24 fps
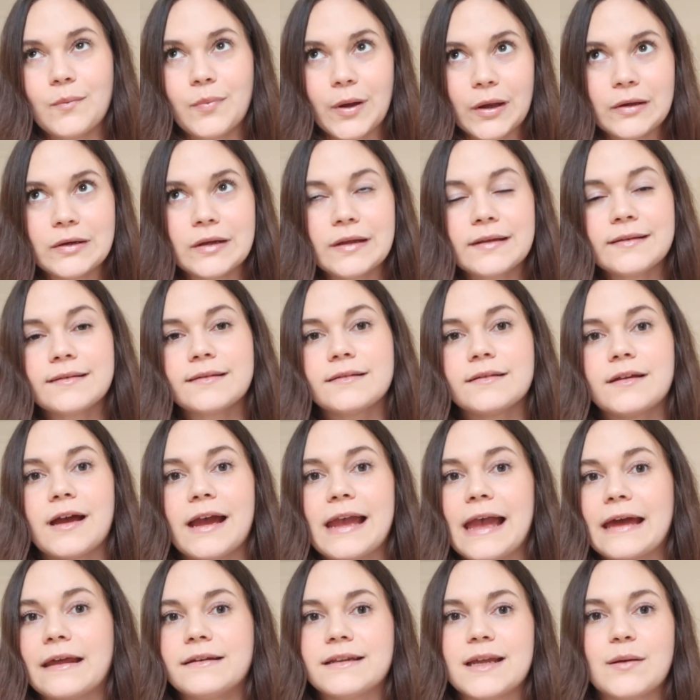bolus, I
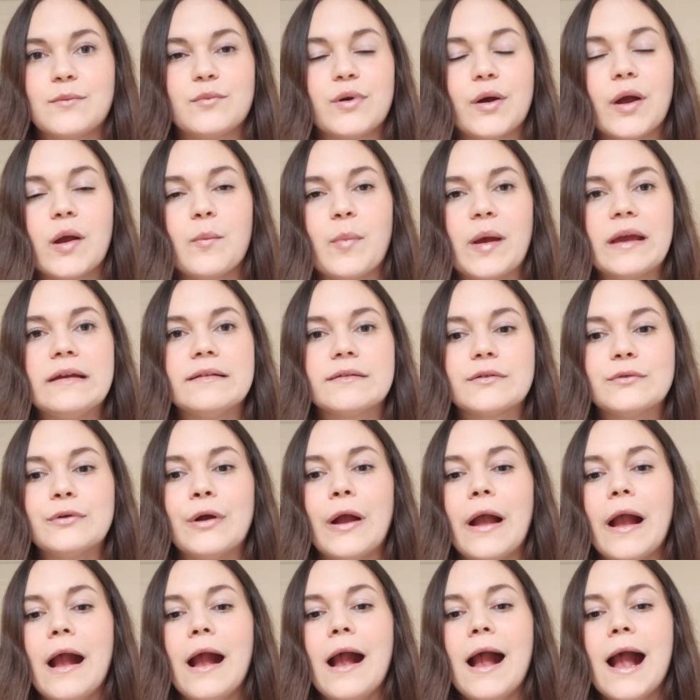had a temporary basal, um,
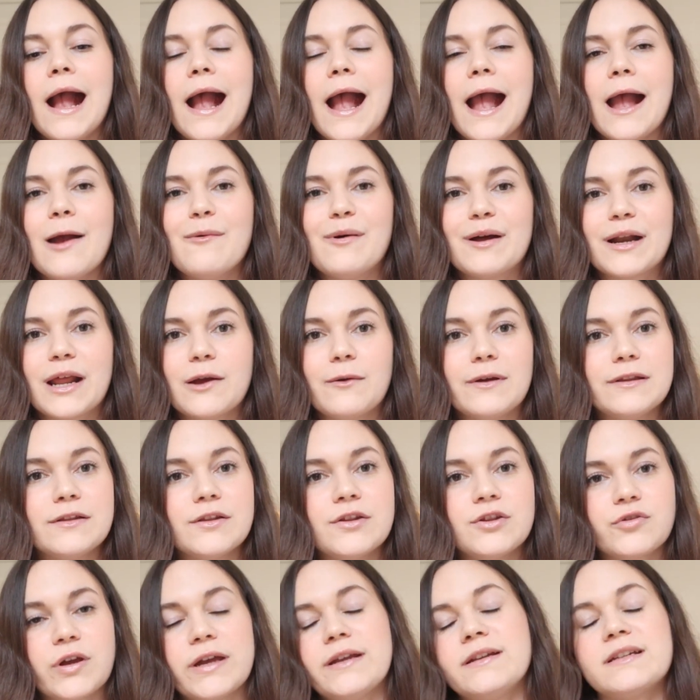and I went
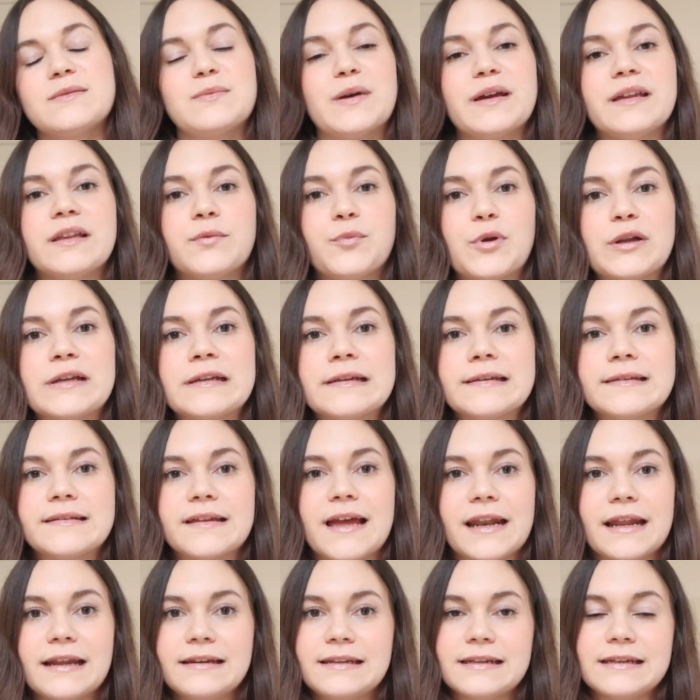straight into my sprints
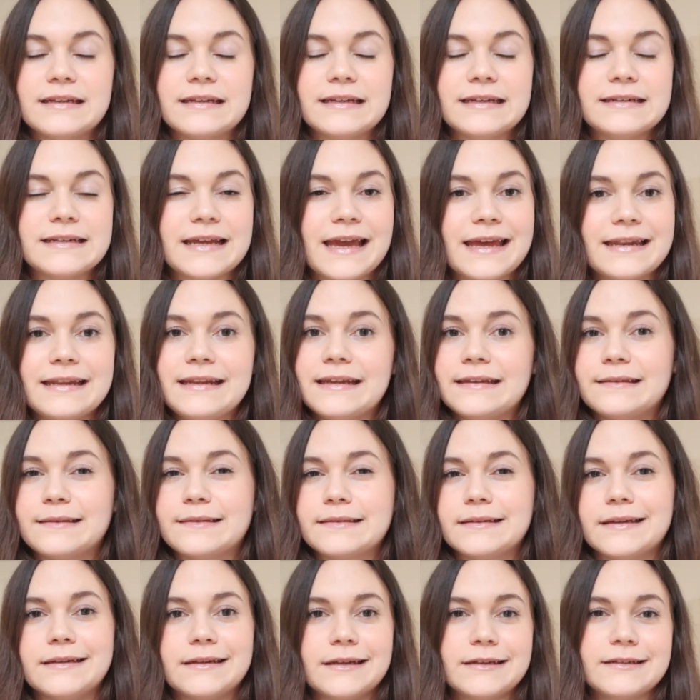and I didn't need any
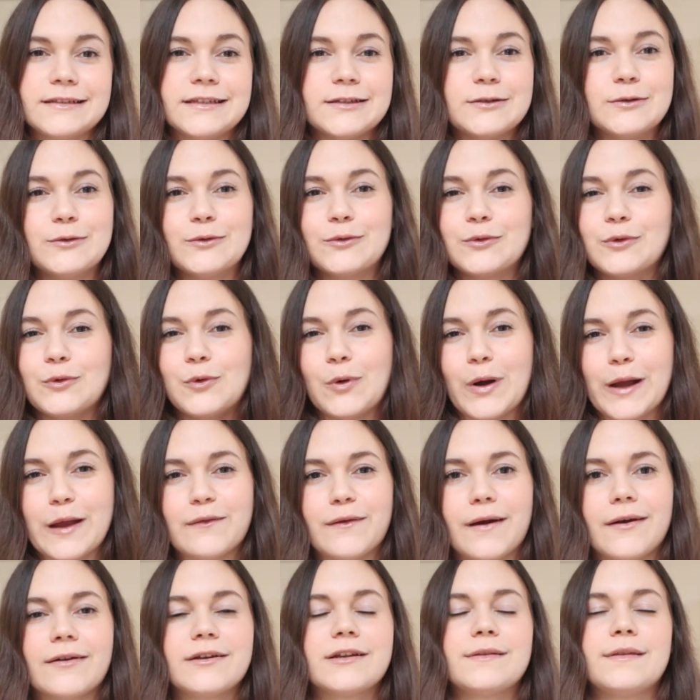insulin until quite
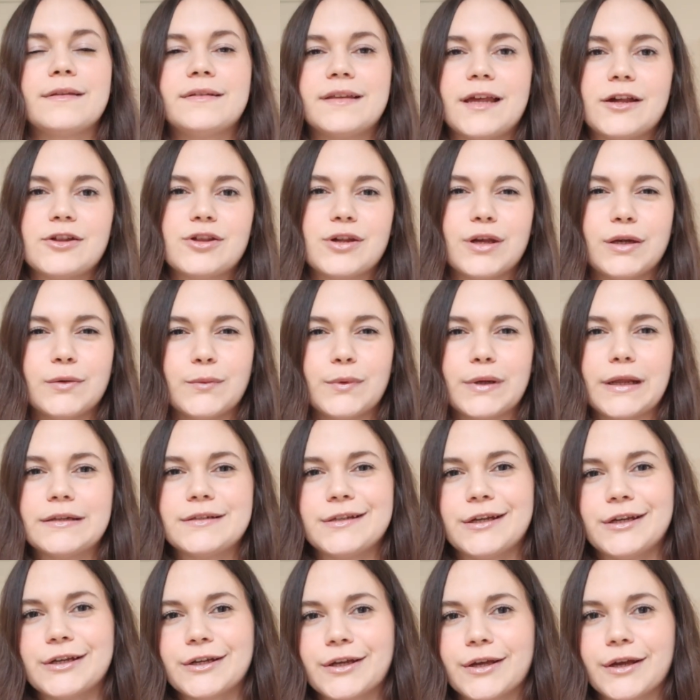far into the session when I
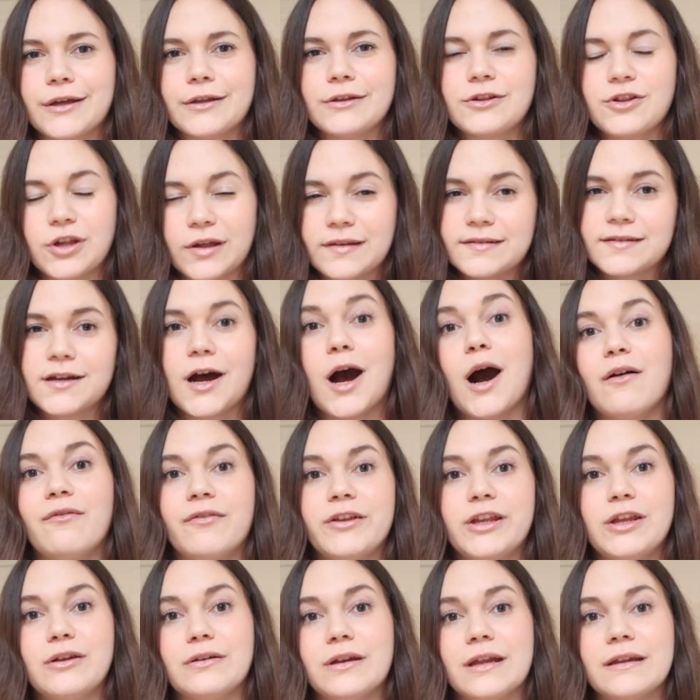took just
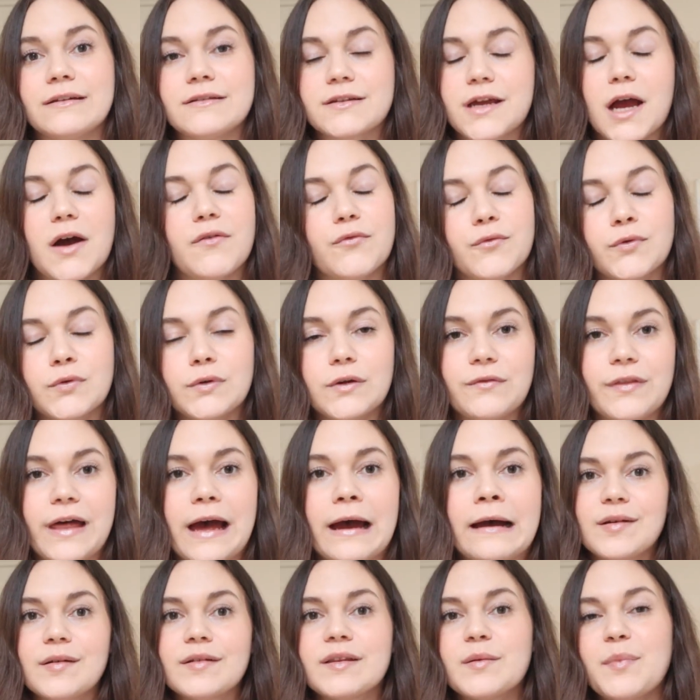half a unit to cover all of
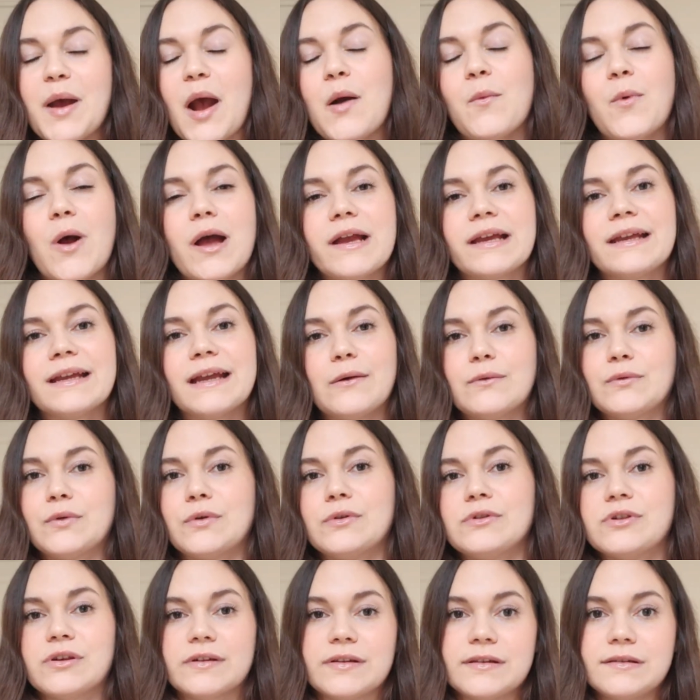that. So it's about working out
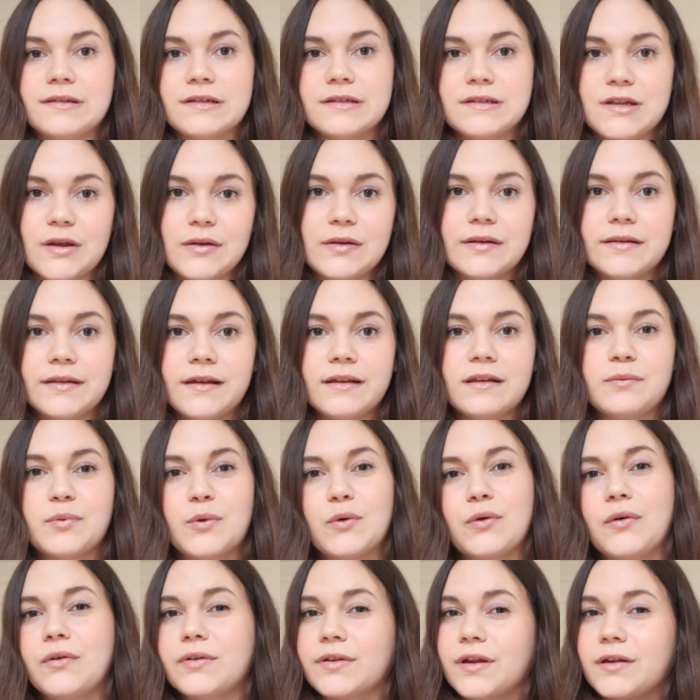not just the doses
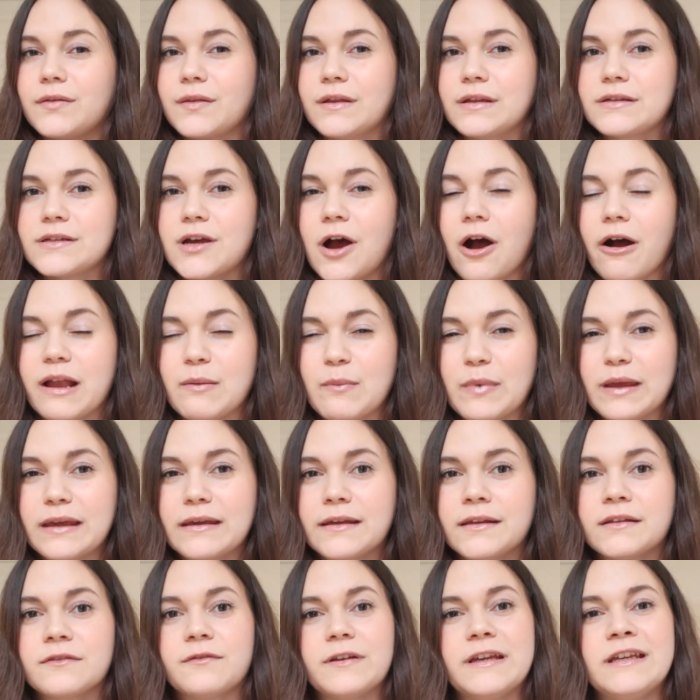but also the
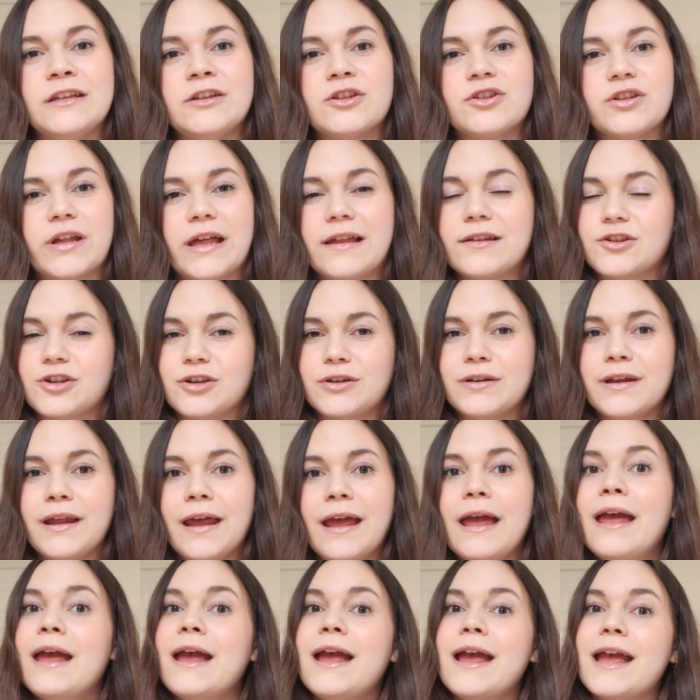timings for each session
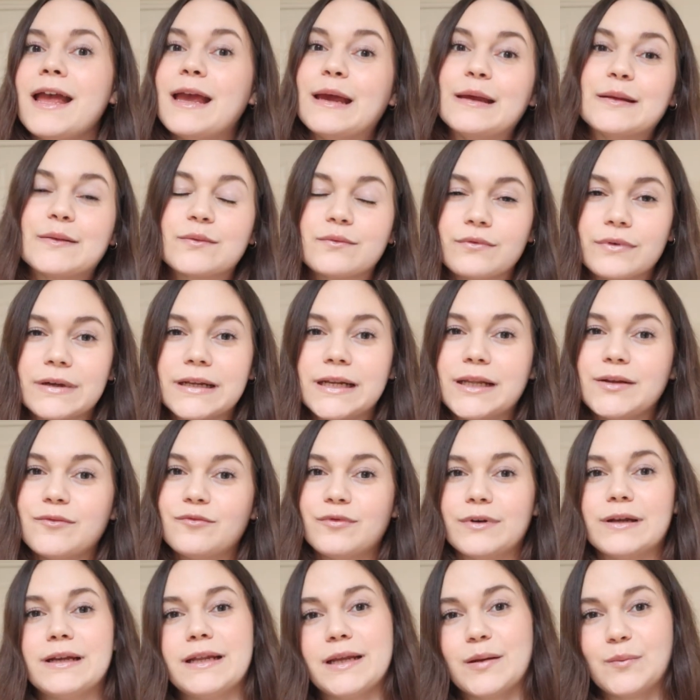is really,
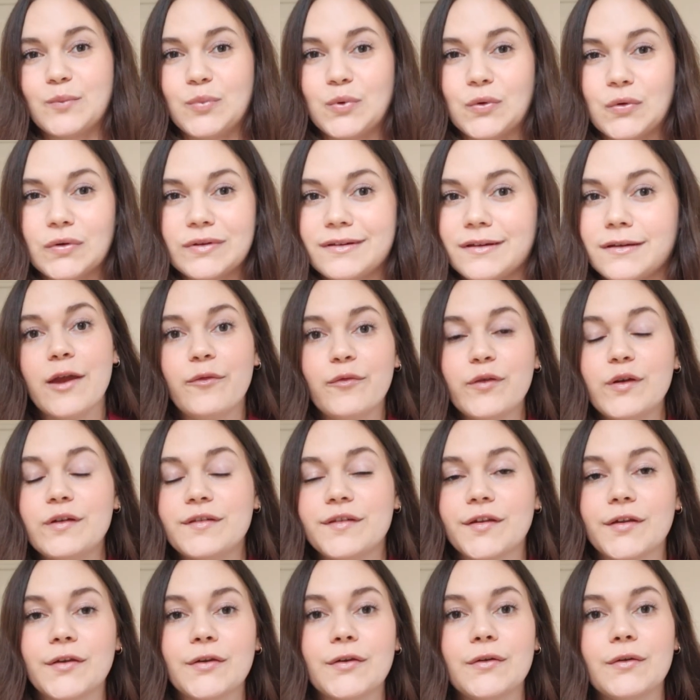really important. If
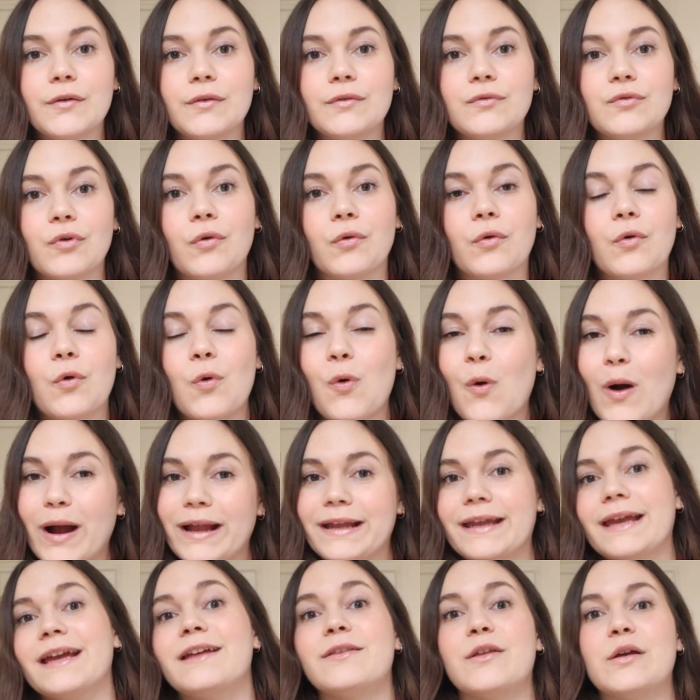you do not
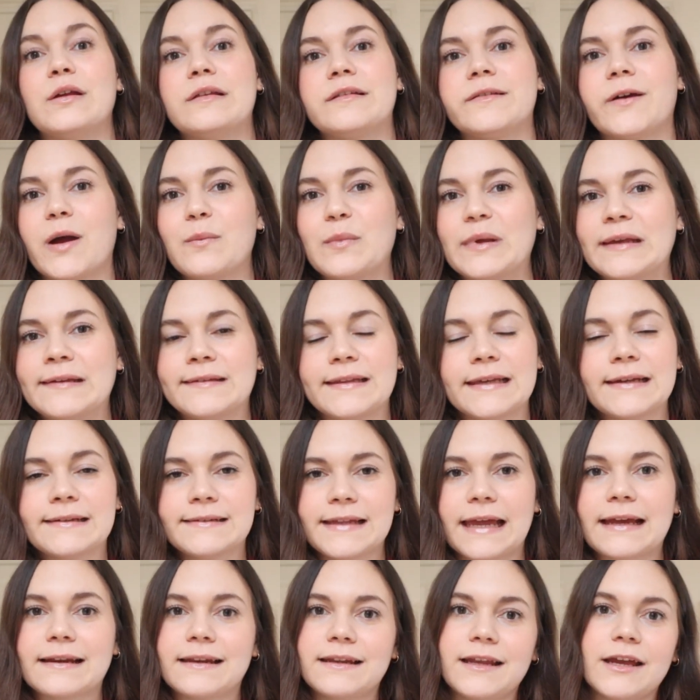quite hit those timings
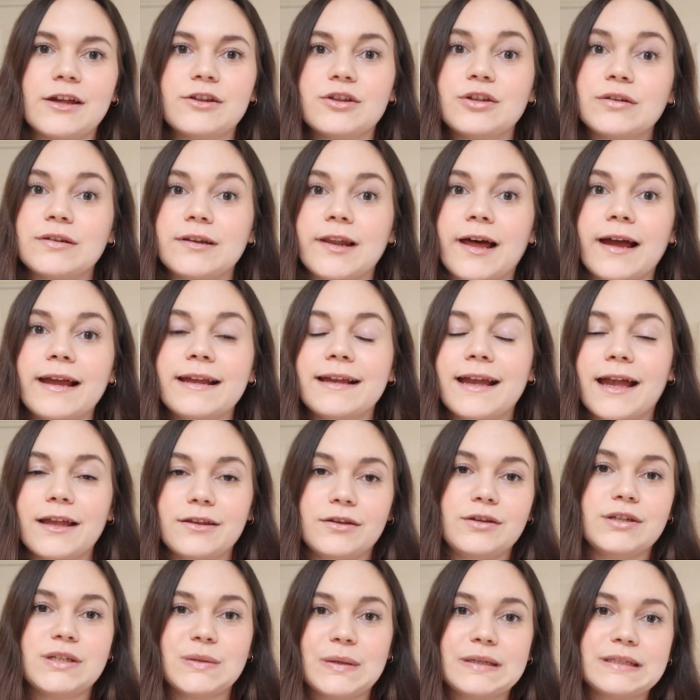exactly as you'd like
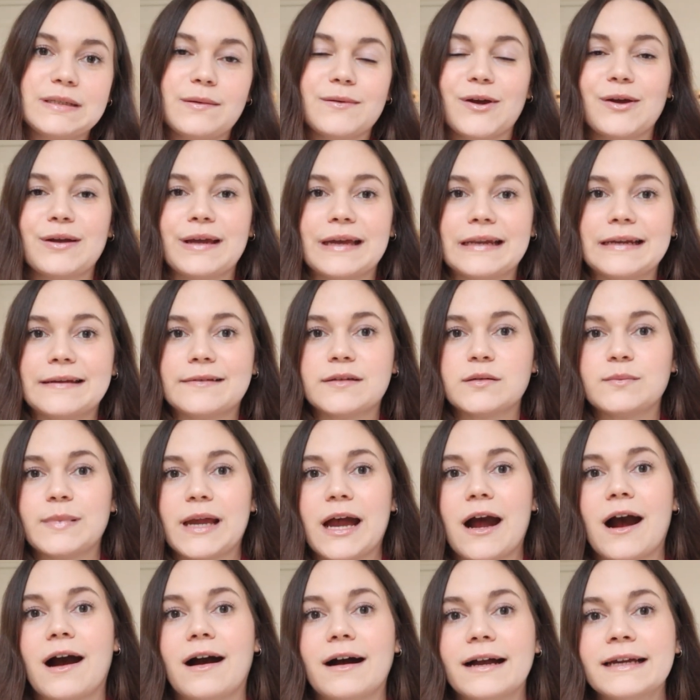and you do end up going a little bit
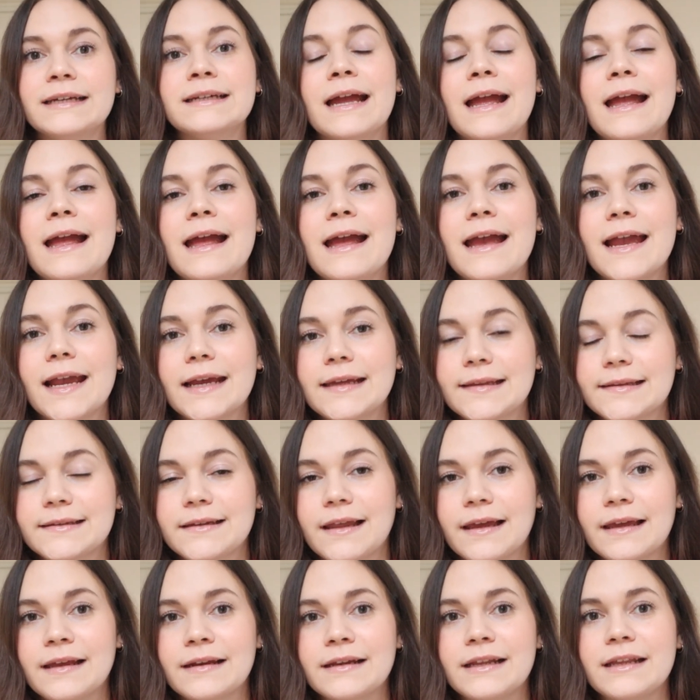high, it's
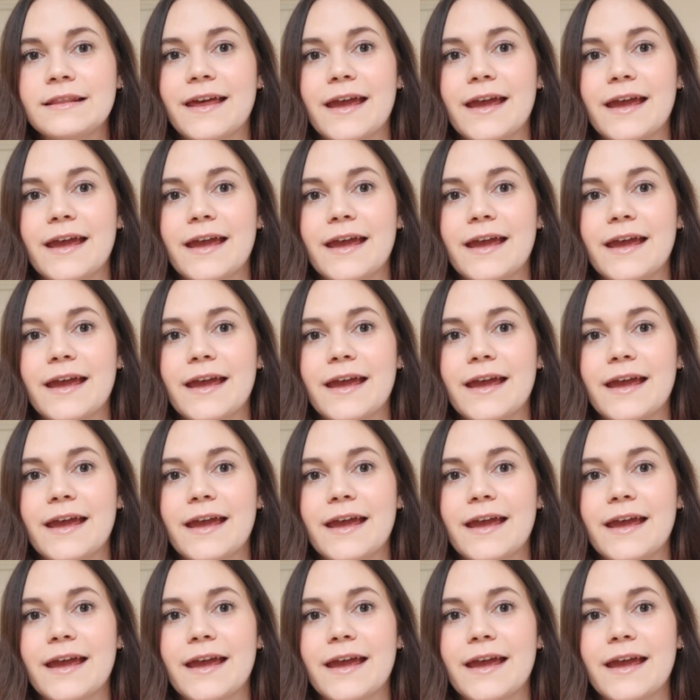likely